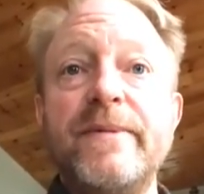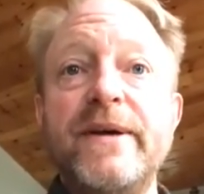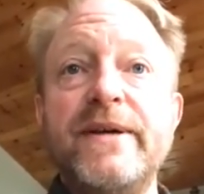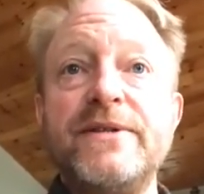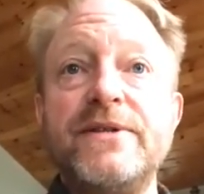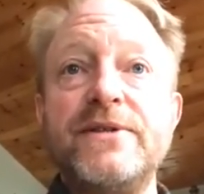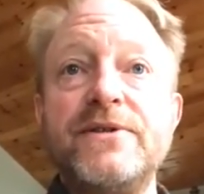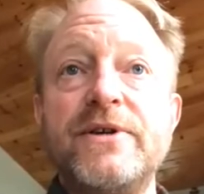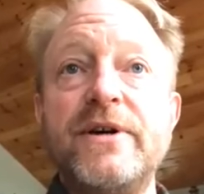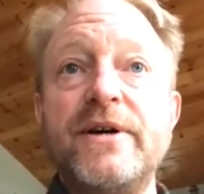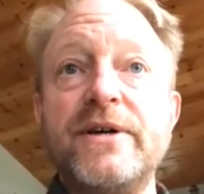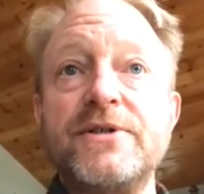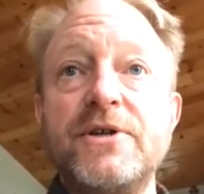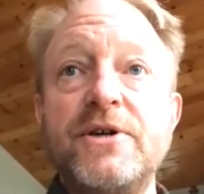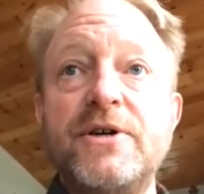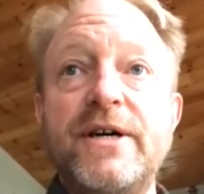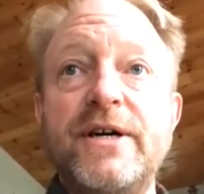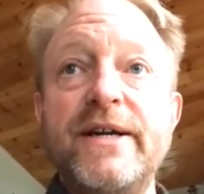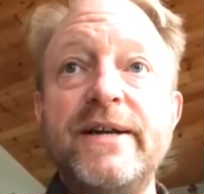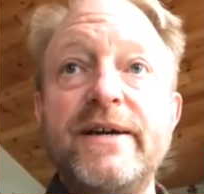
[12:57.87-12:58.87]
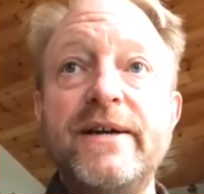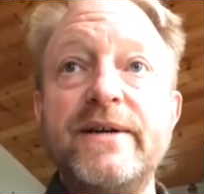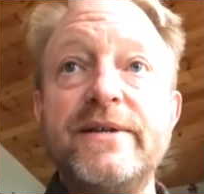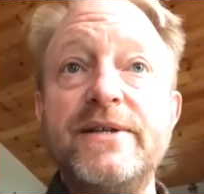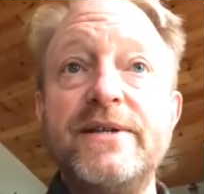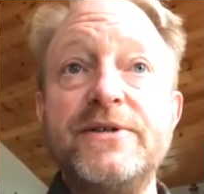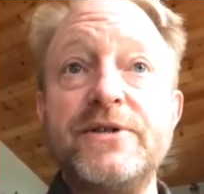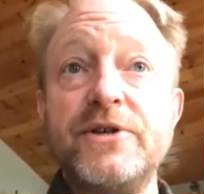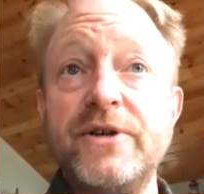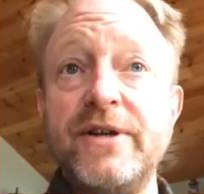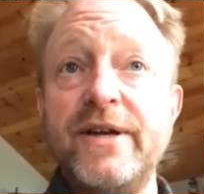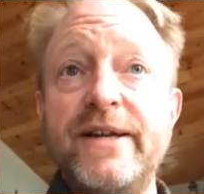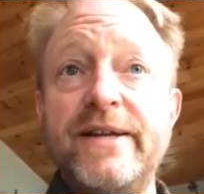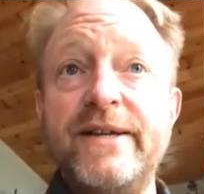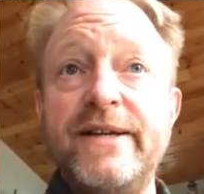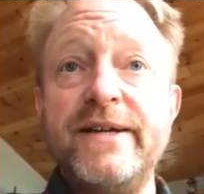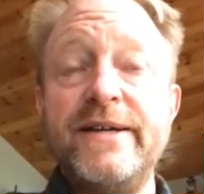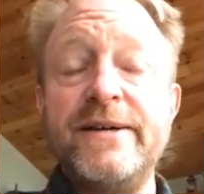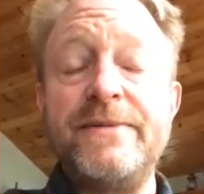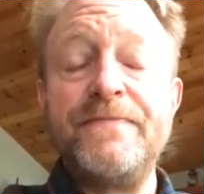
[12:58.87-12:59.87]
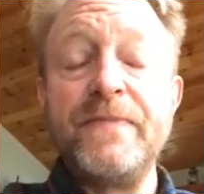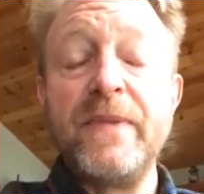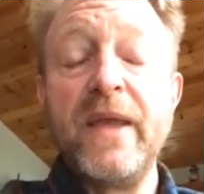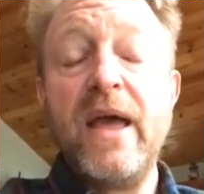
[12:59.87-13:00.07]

pants and socks on is a good idea.